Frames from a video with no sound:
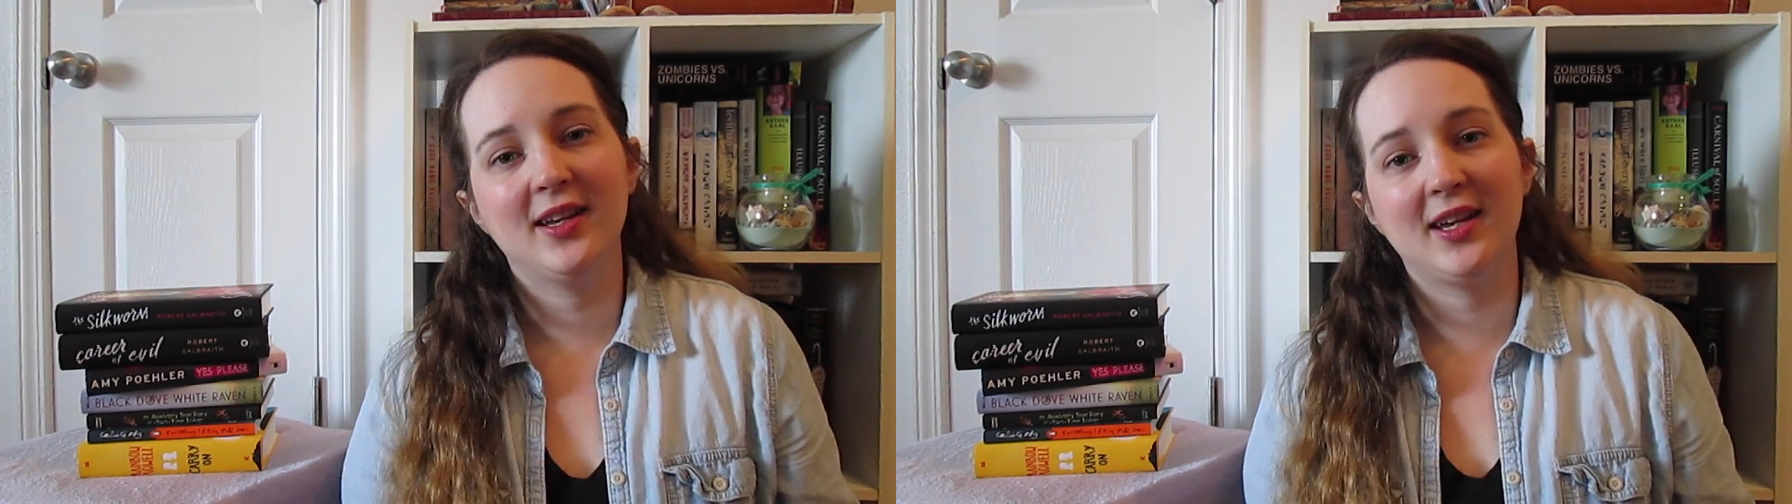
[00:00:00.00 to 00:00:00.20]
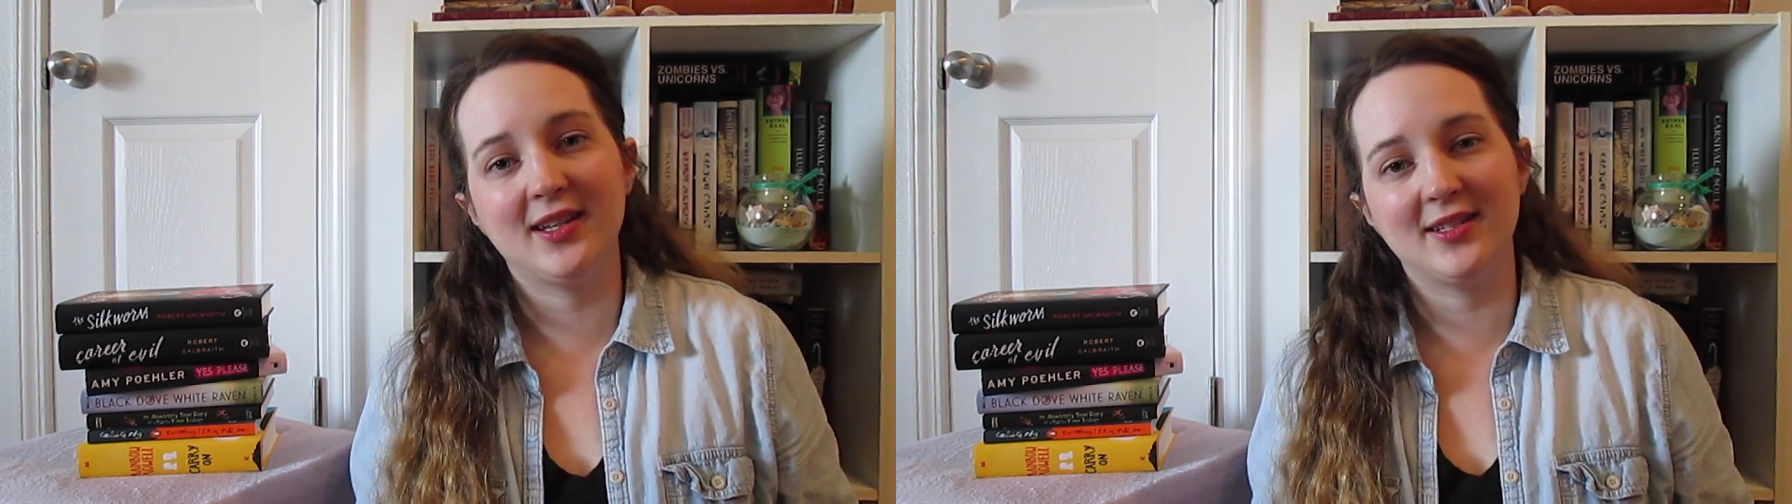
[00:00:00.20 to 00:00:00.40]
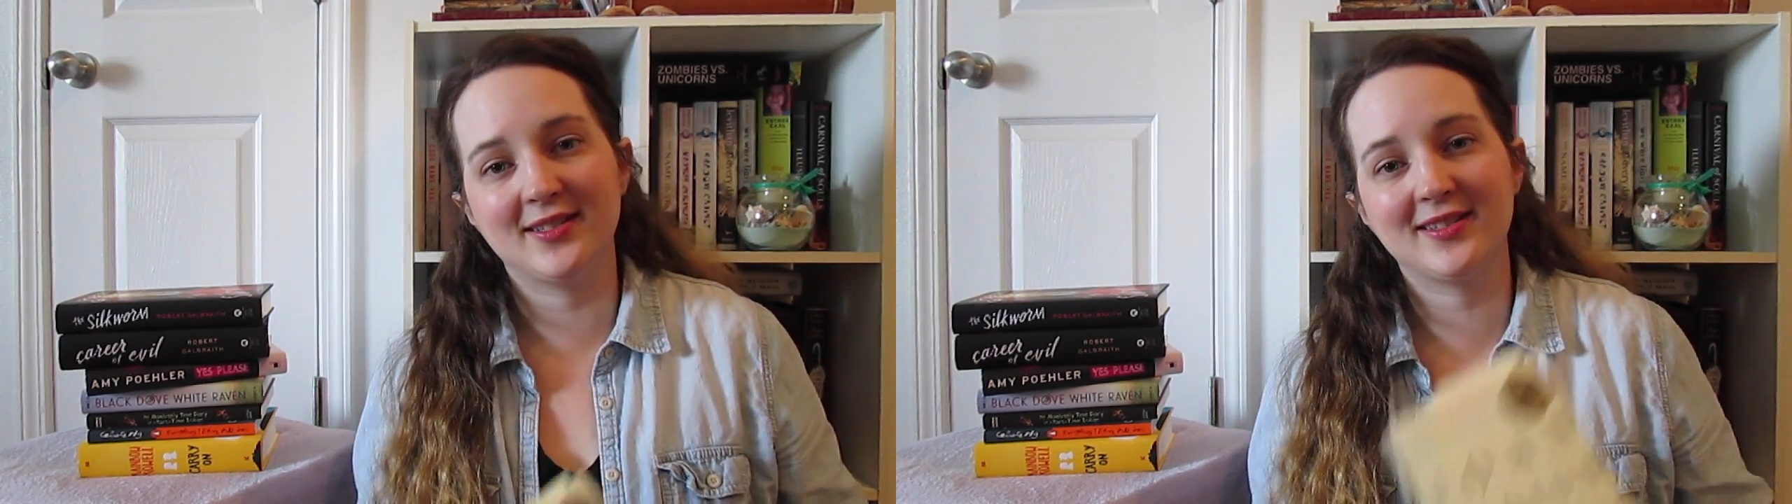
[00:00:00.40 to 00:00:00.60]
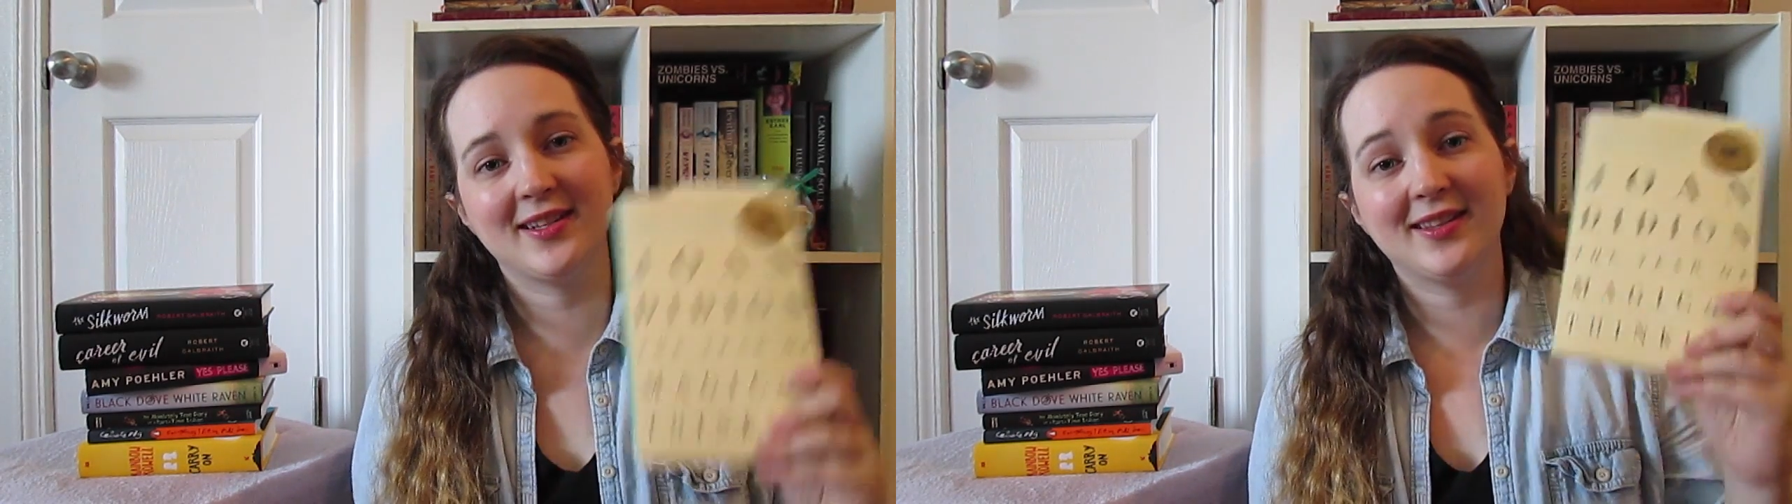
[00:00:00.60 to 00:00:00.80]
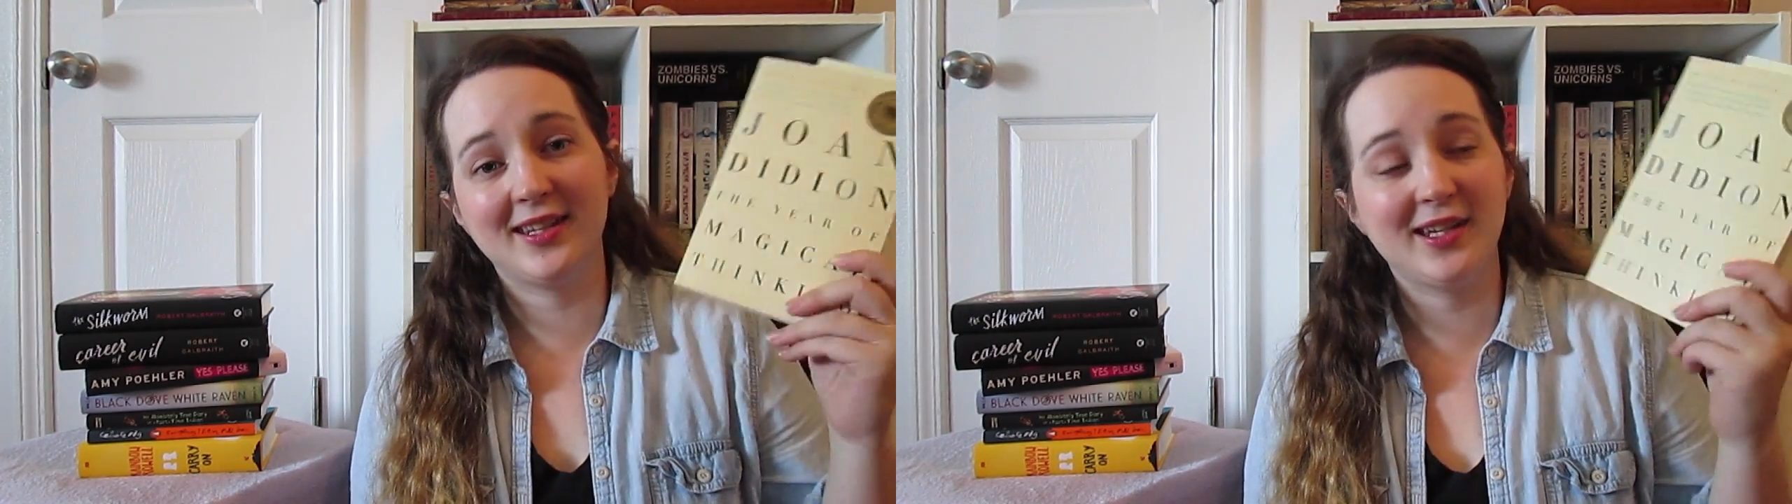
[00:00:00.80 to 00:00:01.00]
is
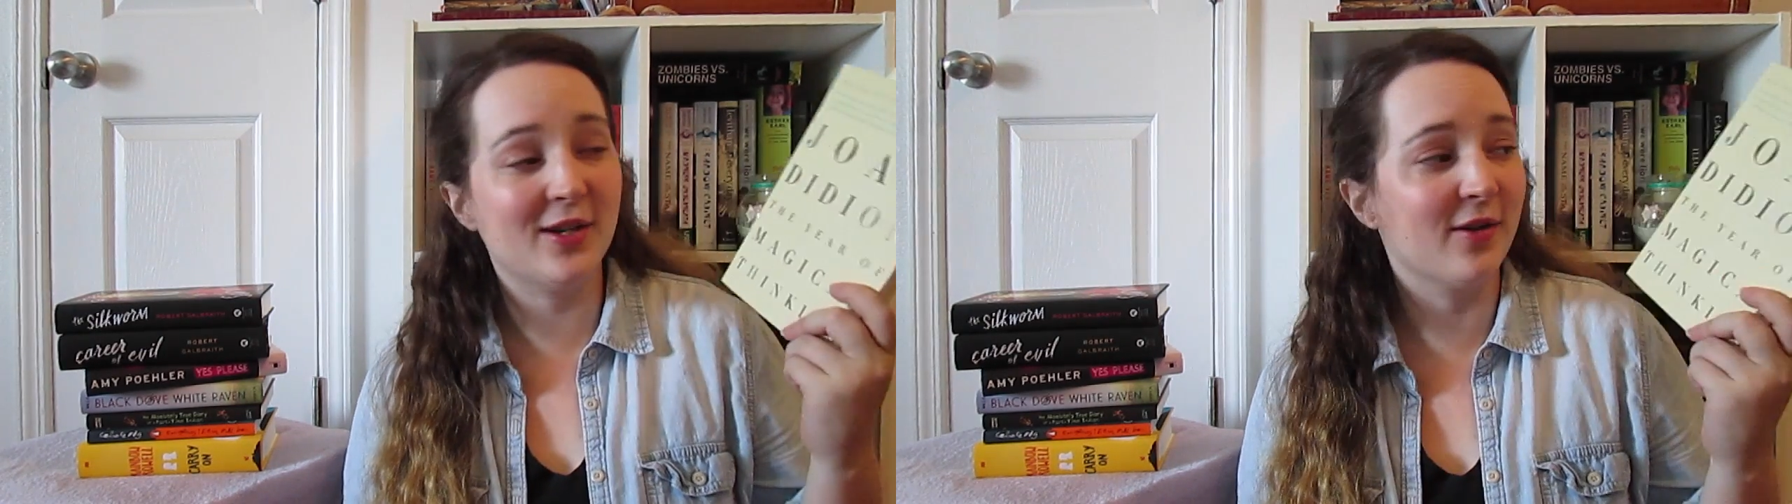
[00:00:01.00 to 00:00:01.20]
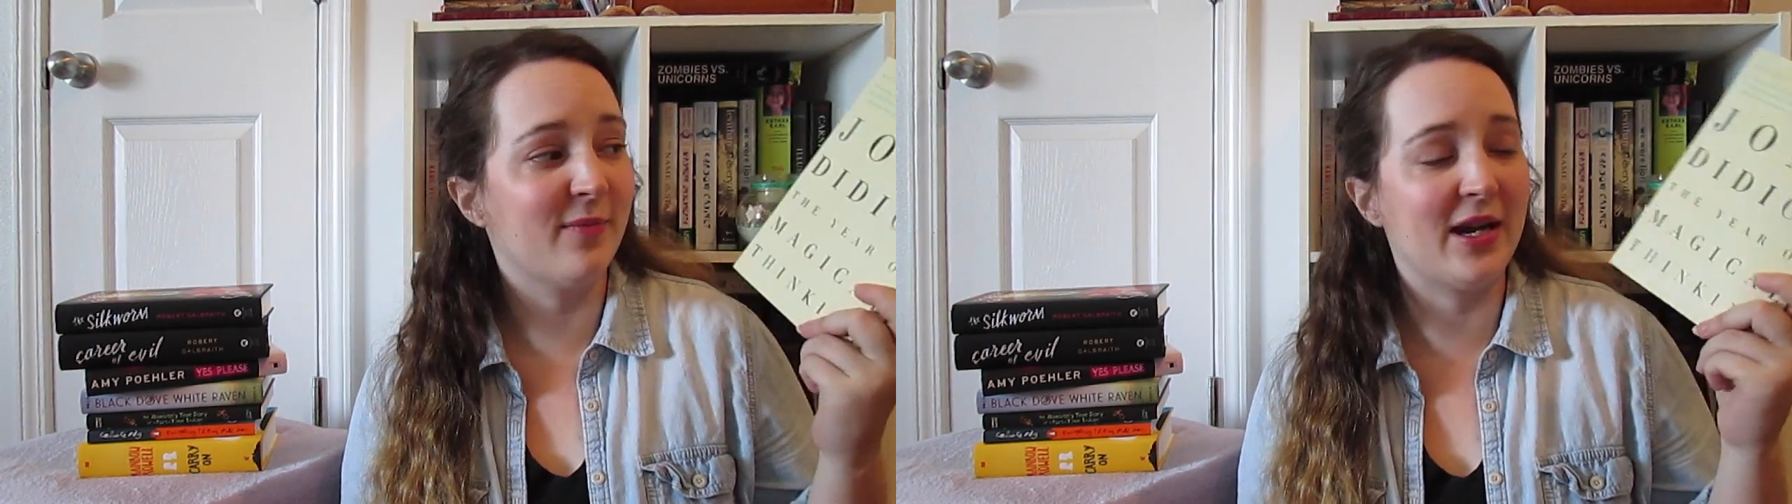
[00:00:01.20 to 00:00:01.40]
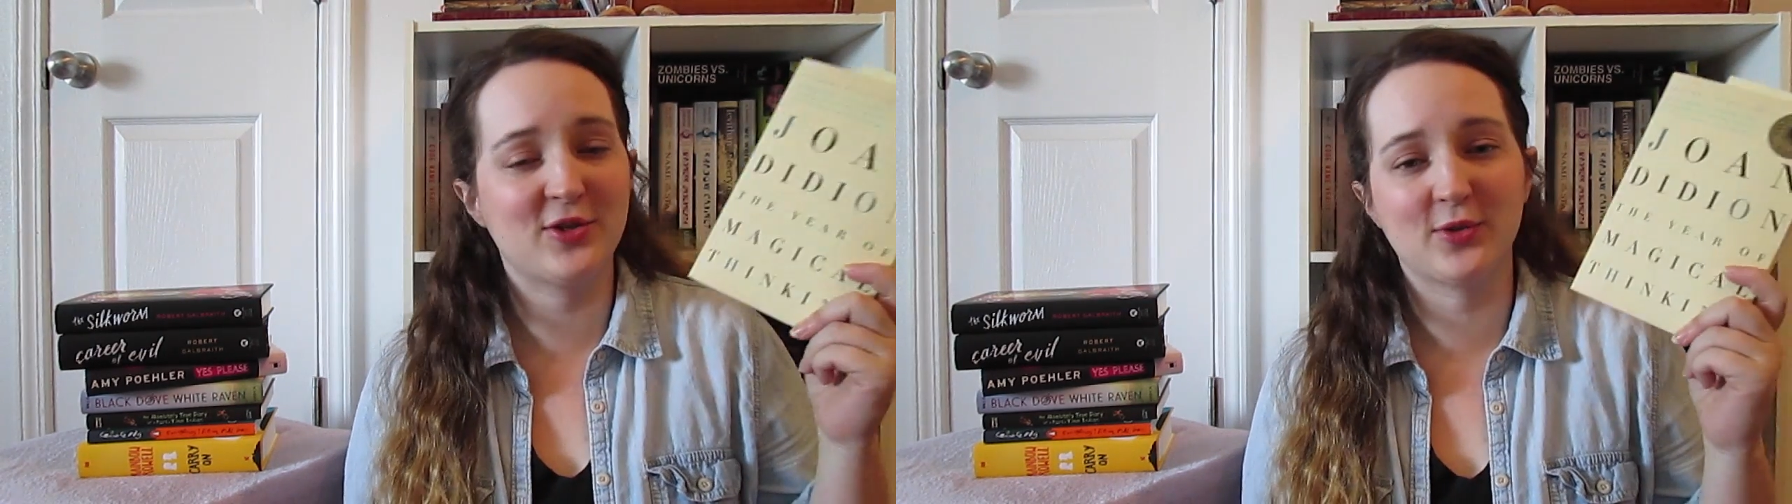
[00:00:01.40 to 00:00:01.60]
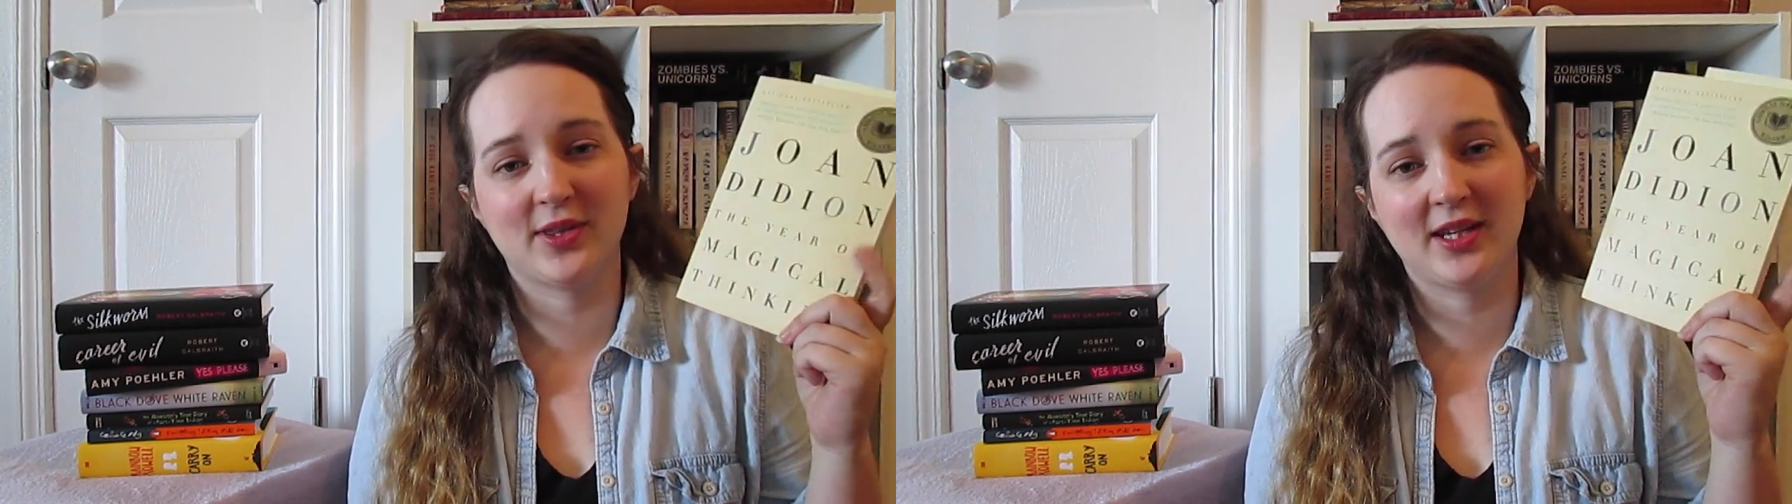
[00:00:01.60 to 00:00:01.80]
The Year of Magical